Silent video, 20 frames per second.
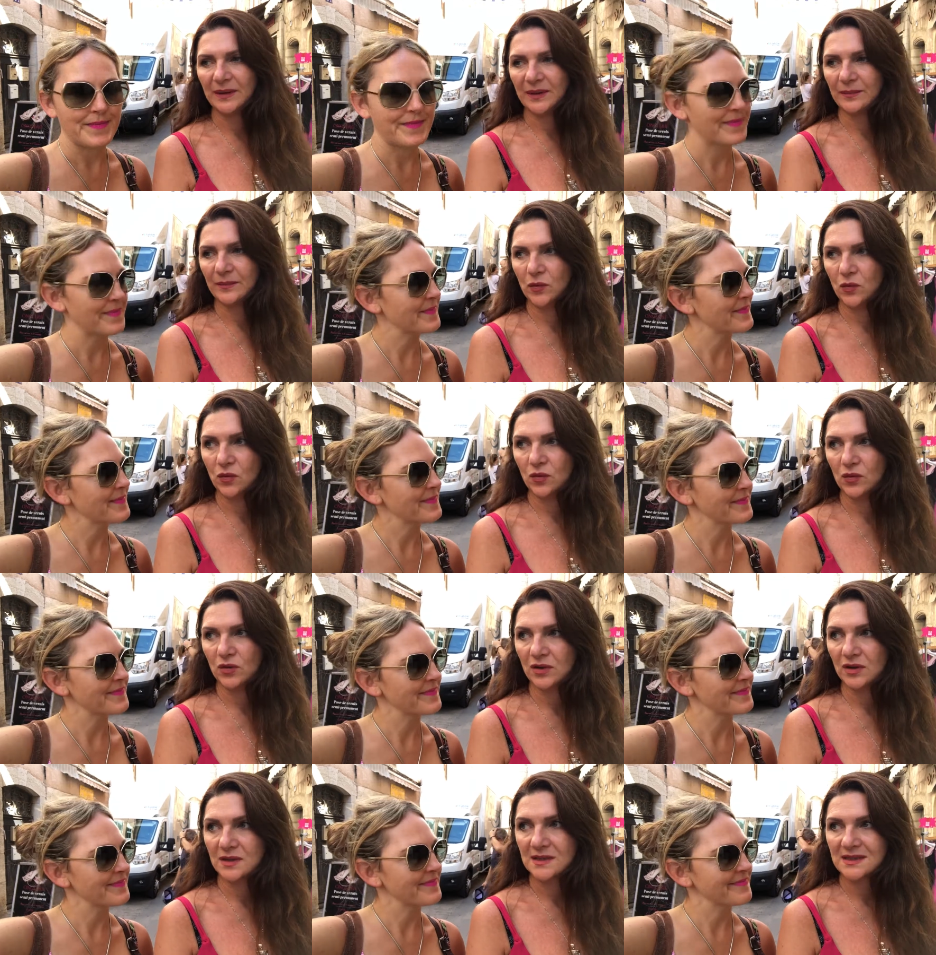Speaker 1: bit
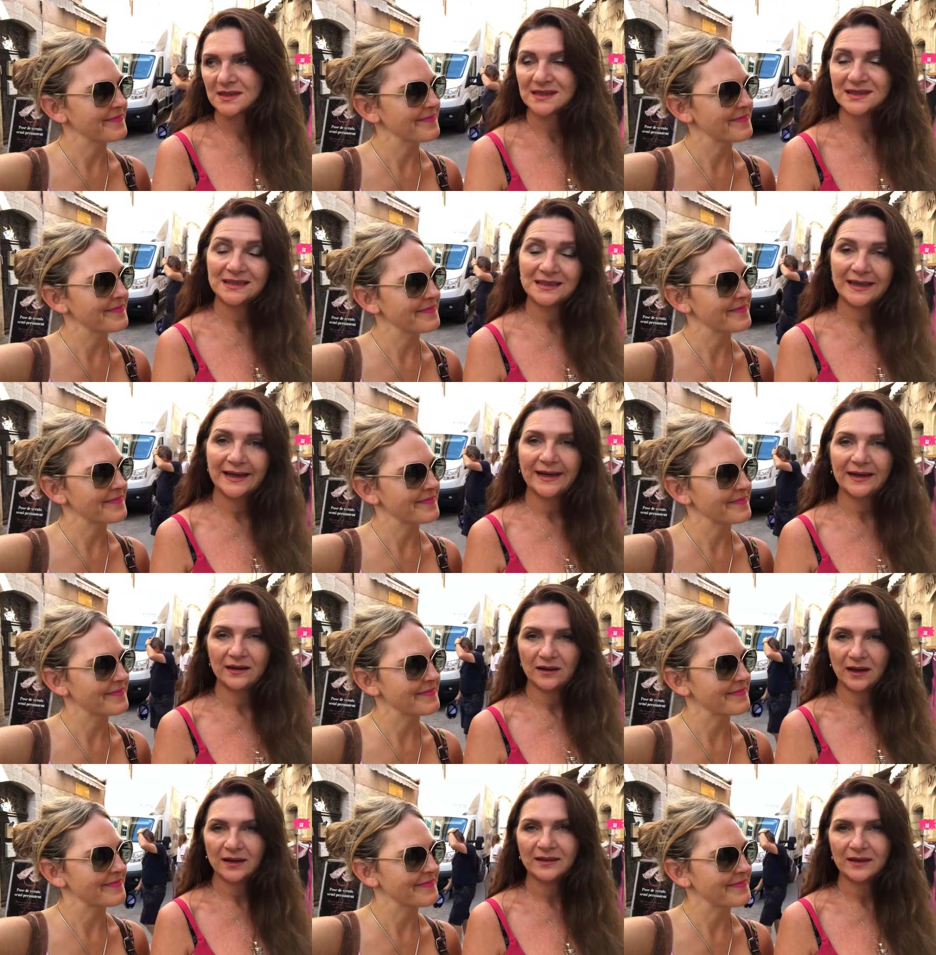more because,
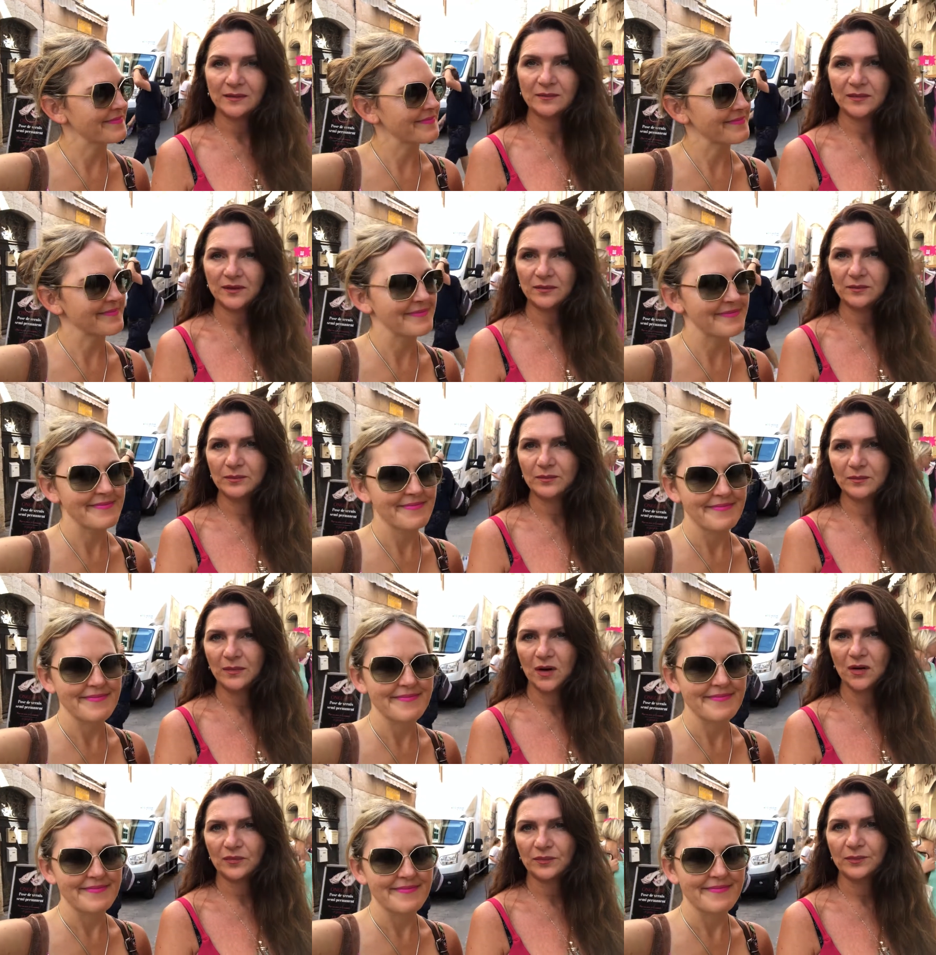yeah, I think the
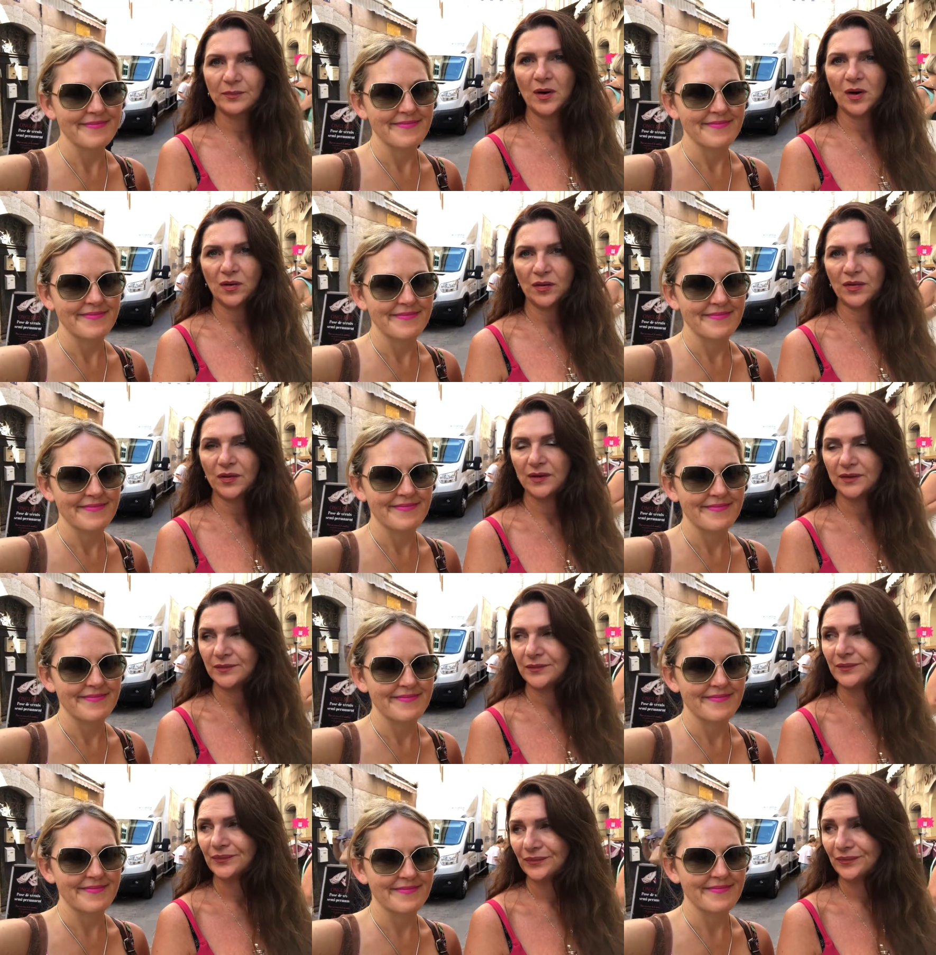Mar- Martha
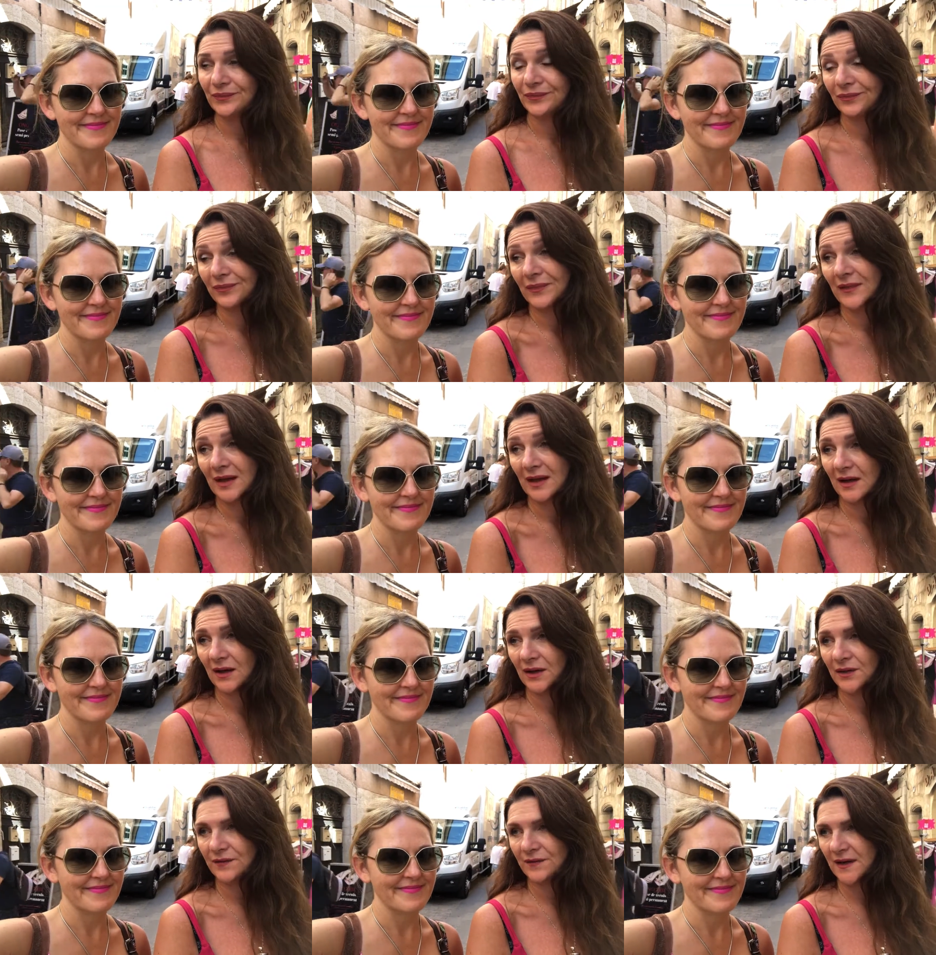
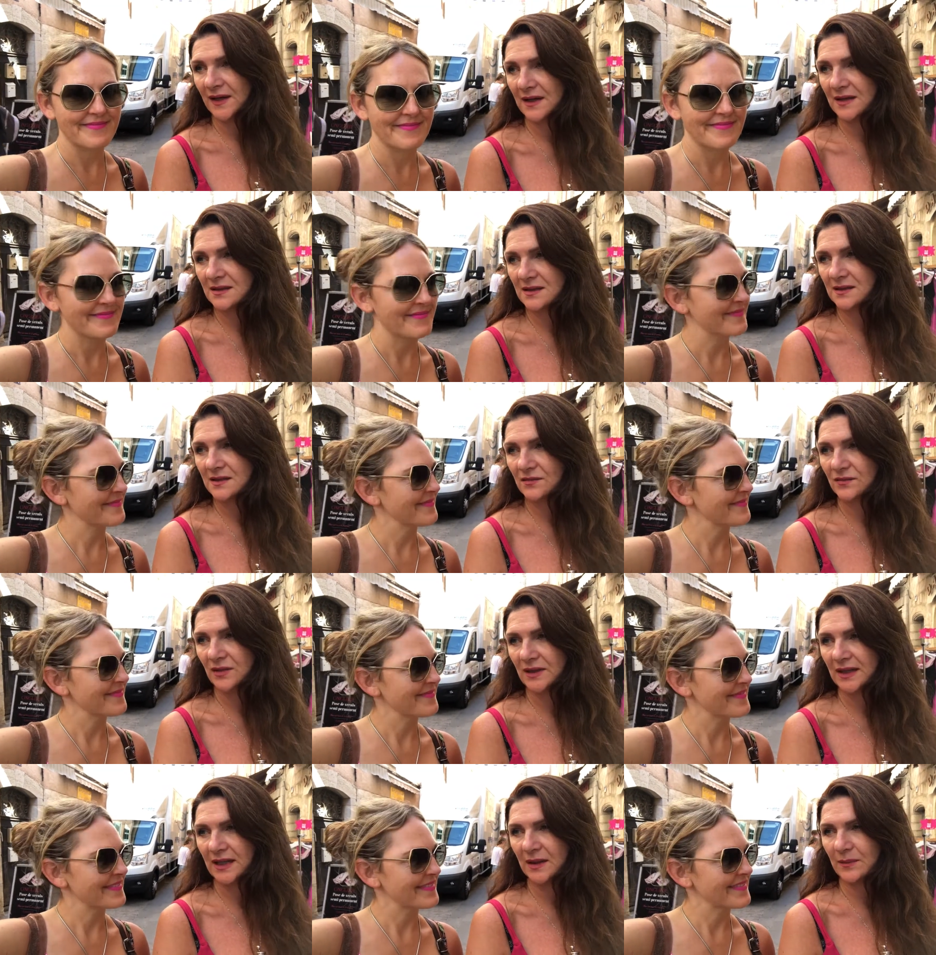kind of fits
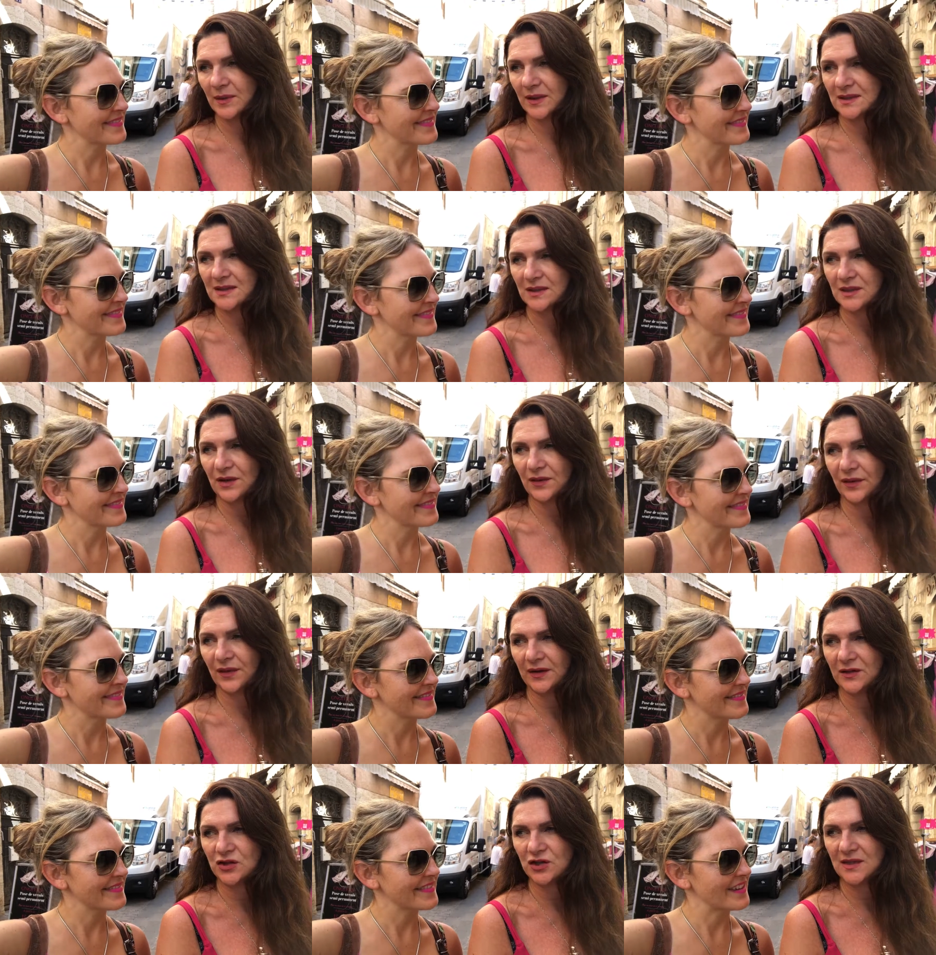really because I don't
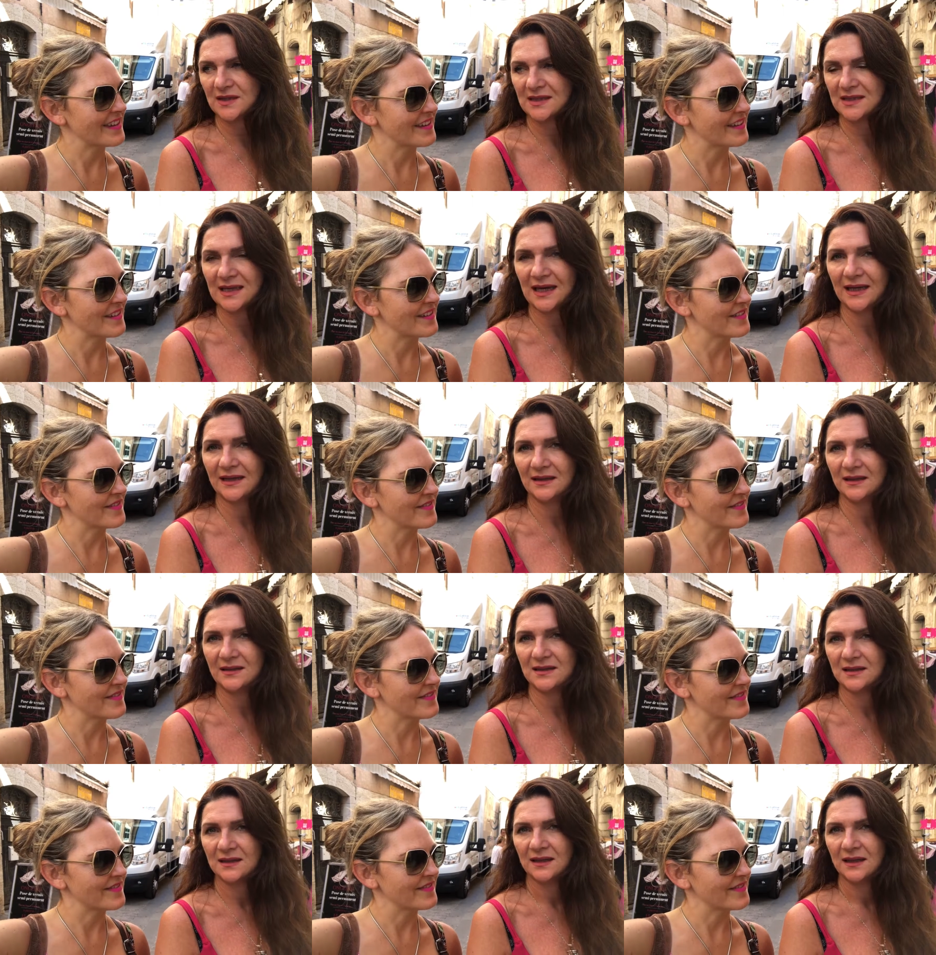think she
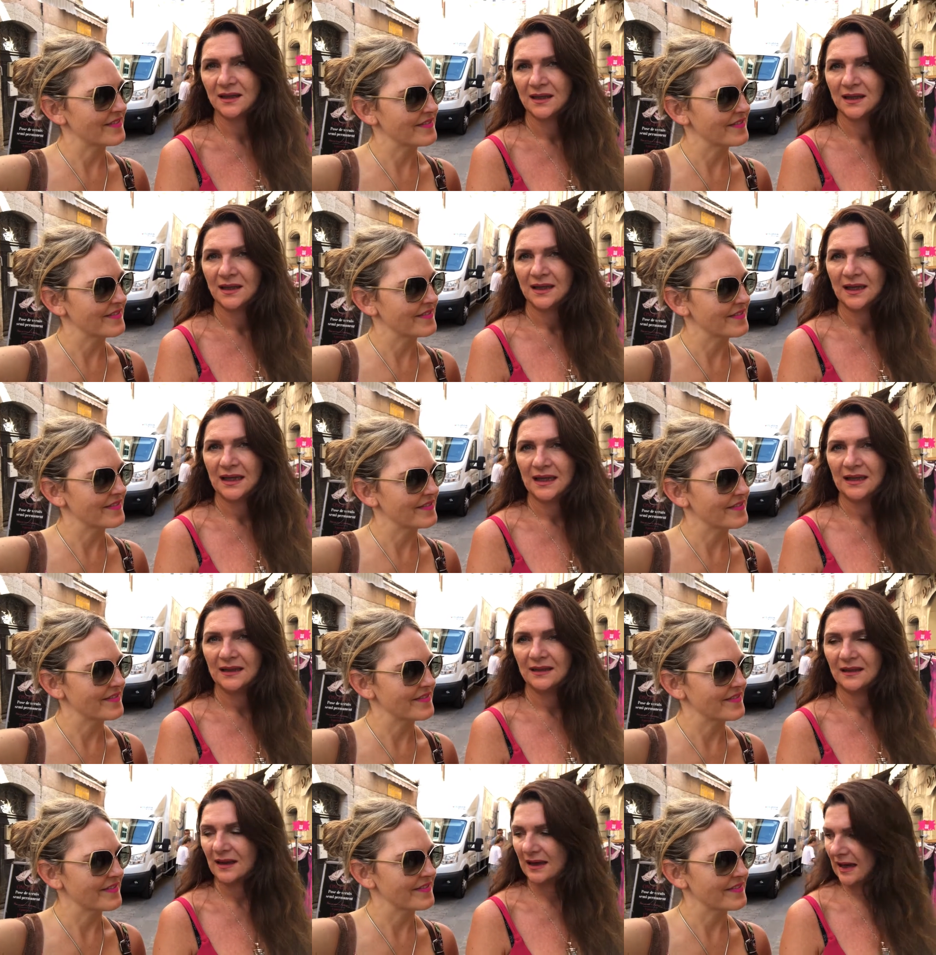stayed
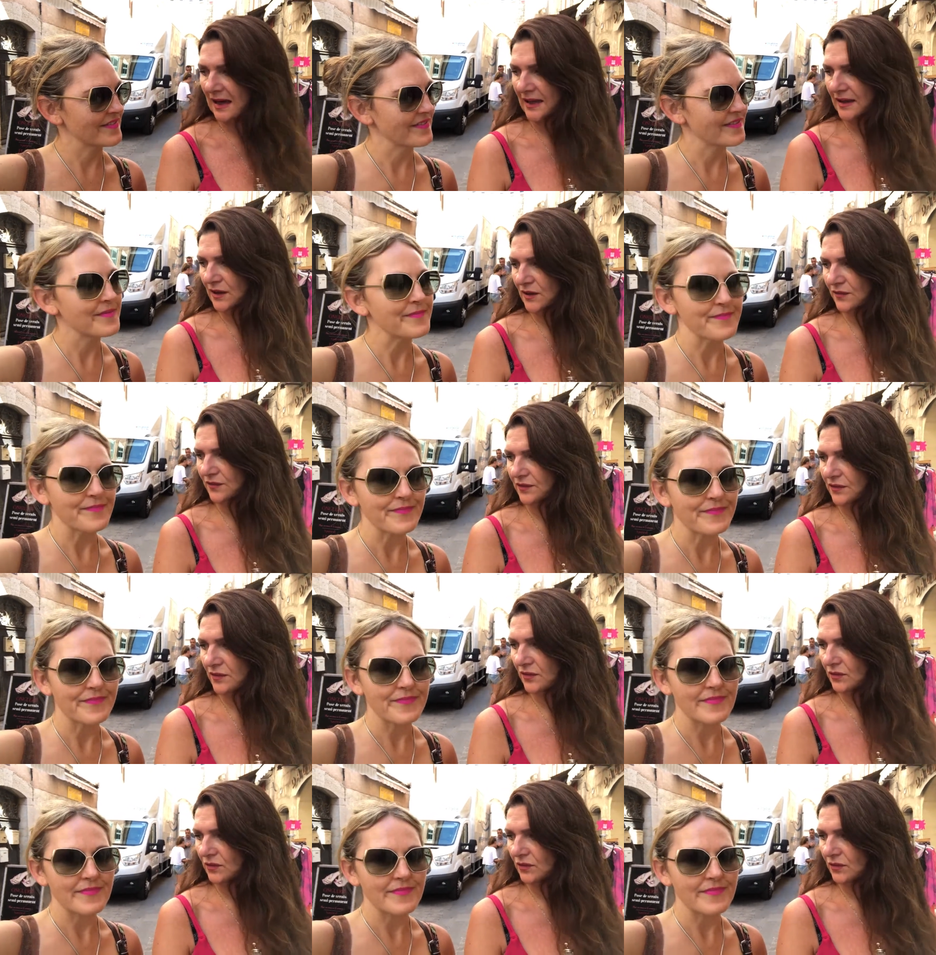in the cave